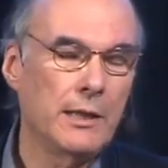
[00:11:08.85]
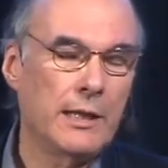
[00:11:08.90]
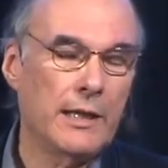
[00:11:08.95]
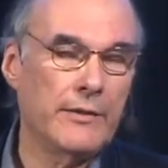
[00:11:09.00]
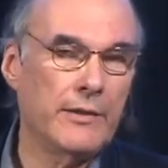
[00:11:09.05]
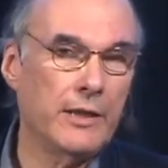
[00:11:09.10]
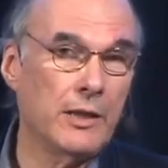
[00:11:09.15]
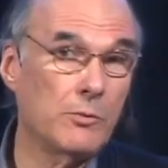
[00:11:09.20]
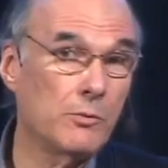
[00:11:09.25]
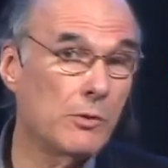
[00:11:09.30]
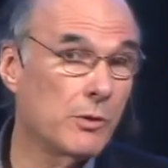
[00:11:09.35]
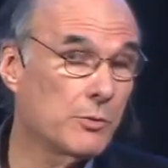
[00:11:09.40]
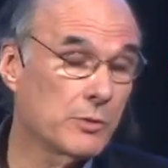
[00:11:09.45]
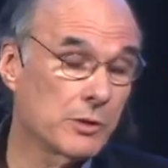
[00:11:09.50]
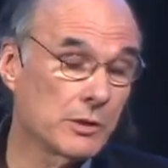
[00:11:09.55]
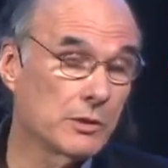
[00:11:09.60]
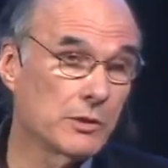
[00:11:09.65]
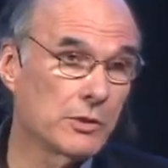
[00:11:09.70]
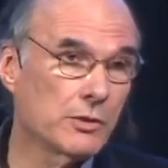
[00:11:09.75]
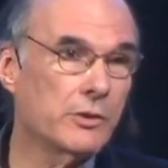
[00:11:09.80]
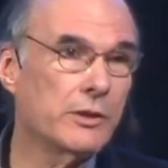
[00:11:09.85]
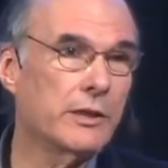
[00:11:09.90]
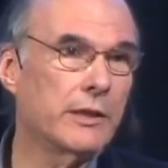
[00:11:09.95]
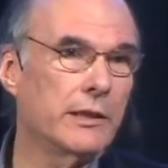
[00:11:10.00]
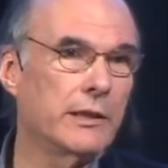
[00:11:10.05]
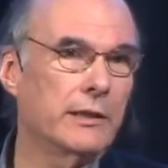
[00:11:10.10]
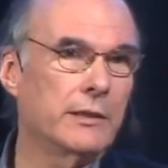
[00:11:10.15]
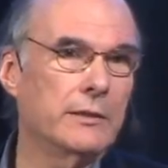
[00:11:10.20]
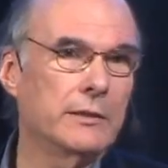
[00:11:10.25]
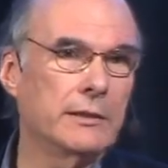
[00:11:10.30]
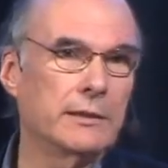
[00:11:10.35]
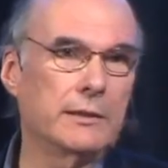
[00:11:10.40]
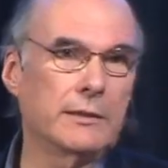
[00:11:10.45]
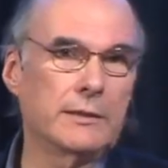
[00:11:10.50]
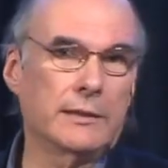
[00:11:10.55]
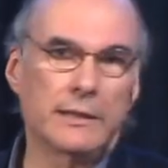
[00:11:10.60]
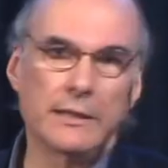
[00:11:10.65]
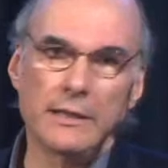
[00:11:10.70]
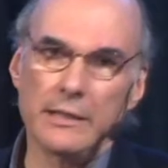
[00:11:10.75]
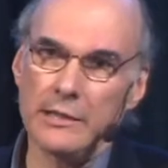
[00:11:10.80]
I think what we're learning
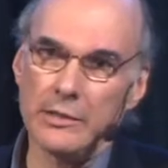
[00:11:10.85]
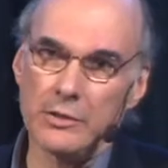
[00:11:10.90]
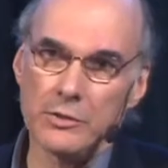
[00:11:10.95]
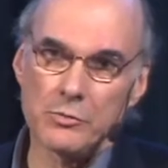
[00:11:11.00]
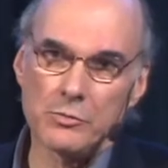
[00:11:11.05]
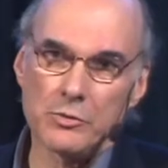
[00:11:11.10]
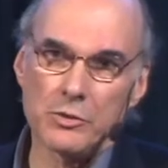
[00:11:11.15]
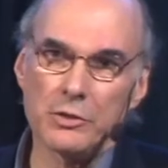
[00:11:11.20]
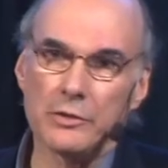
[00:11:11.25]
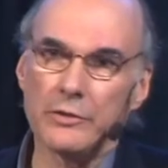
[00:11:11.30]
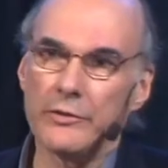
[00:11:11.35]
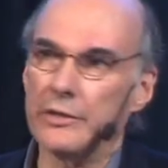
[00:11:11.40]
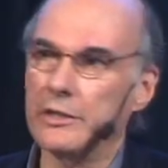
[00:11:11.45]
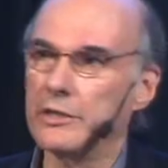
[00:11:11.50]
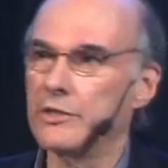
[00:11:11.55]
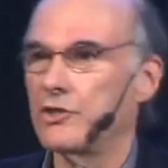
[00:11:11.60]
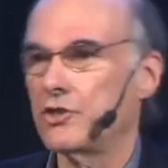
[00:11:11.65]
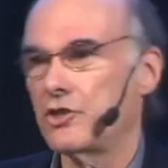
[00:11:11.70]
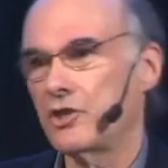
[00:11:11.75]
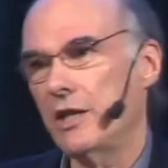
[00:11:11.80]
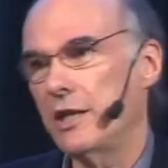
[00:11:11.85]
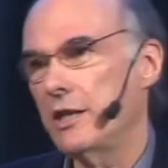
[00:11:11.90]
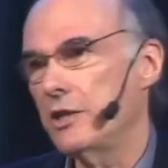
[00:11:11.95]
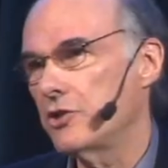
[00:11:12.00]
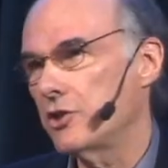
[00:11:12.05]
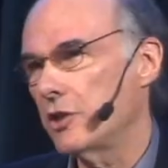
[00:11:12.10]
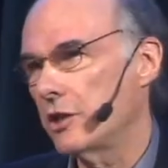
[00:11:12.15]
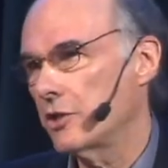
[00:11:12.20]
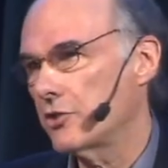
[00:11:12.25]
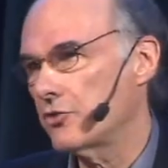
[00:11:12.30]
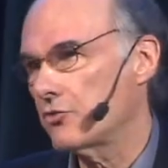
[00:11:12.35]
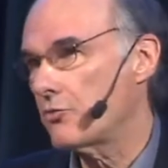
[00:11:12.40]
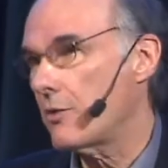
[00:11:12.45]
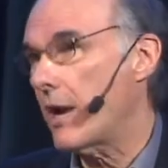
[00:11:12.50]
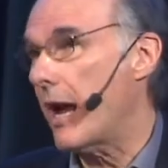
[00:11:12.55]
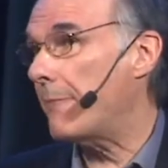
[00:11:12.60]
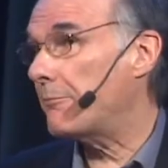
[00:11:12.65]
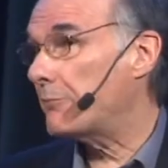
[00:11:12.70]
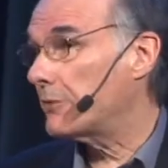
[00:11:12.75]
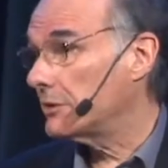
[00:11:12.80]
in a world that is changing as
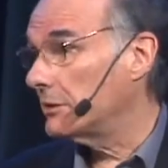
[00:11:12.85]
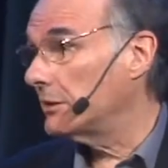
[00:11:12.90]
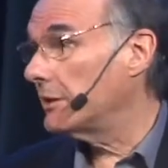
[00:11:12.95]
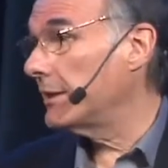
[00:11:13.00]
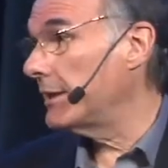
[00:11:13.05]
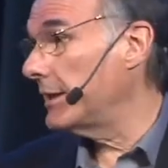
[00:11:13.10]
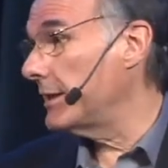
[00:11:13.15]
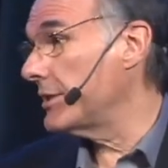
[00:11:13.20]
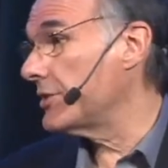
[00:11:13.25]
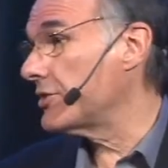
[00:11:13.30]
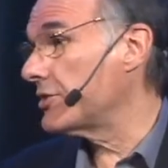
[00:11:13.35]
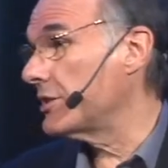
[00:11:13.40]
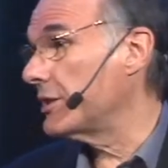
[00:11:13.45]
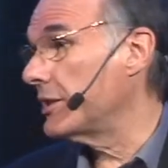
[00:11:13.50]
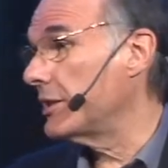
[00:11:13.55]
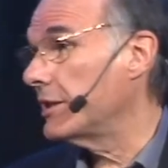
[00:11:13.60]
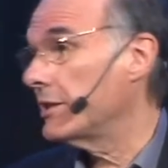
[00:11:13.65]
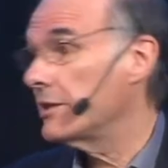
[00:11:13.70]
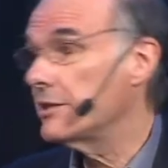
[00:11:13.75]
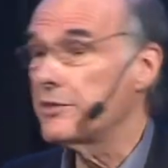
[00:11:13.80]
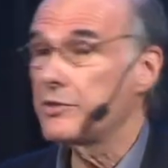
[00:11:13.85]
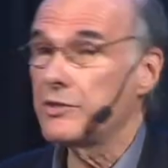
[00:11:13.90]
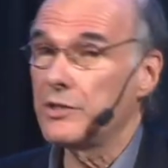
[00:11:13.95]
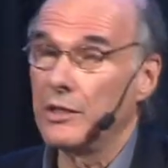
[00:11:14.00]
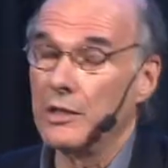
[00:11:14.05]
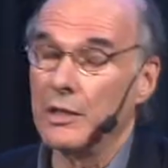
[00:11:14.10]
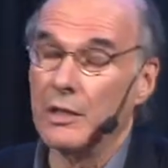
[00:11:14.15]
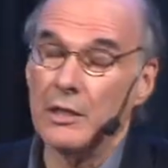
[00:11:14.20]
rapidly as it is,